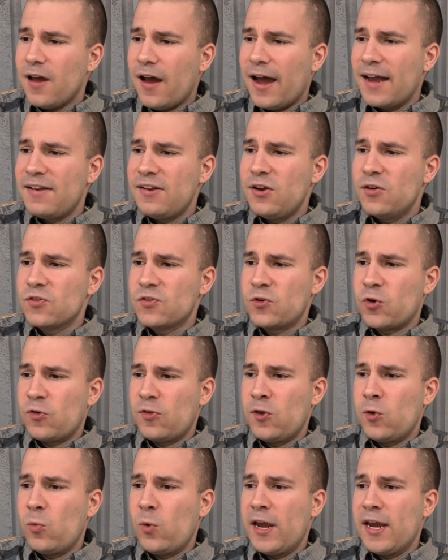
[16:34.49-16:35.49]
ideals
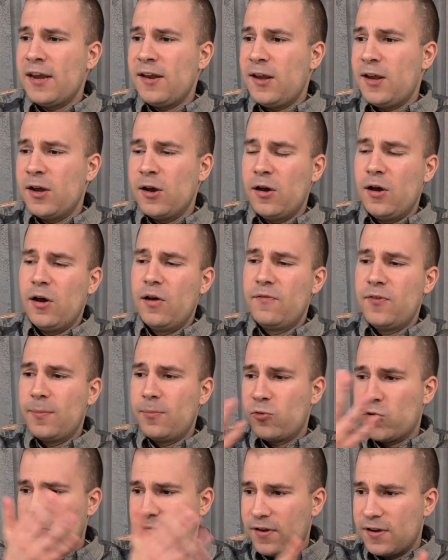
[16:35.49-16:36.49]
during the awakening of the
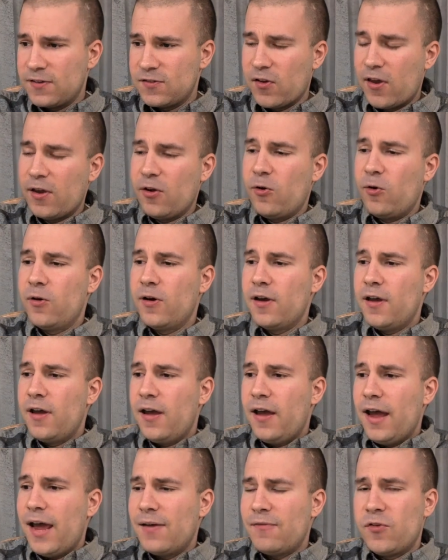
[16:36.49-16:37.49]
previous cycle.
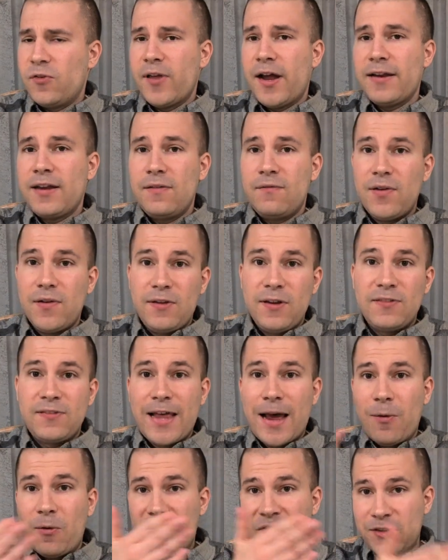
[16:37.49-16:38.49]
And for the 1950s,
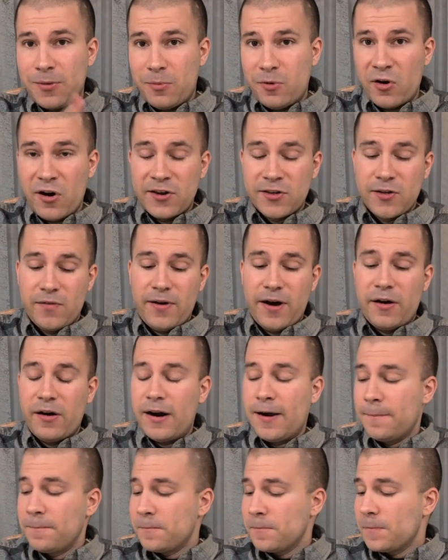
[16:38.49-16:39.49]
that was the progressive
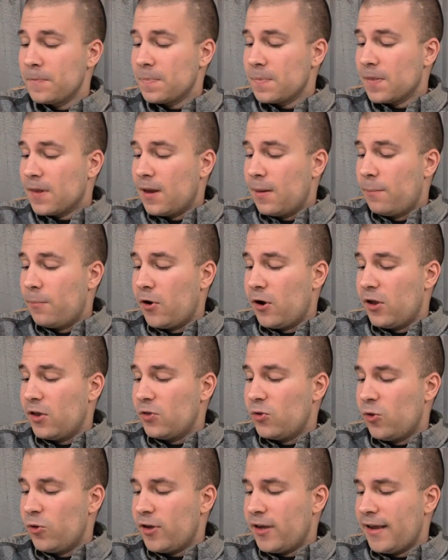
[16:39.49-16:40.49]
era. But
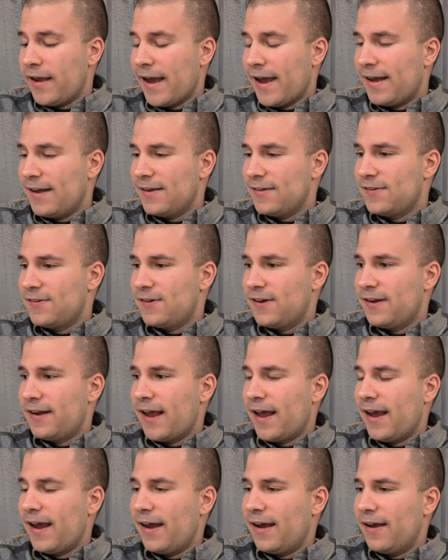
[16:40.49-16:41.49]
looking at
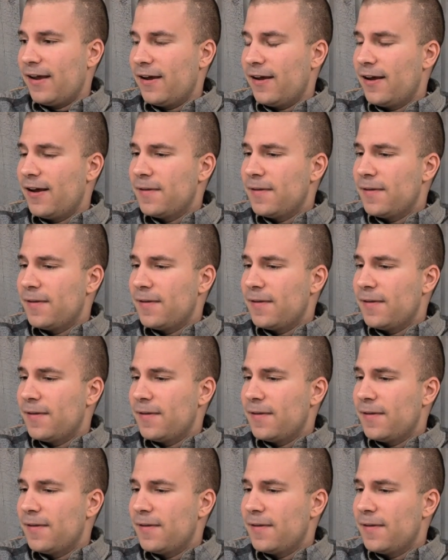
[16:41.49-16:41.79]
today,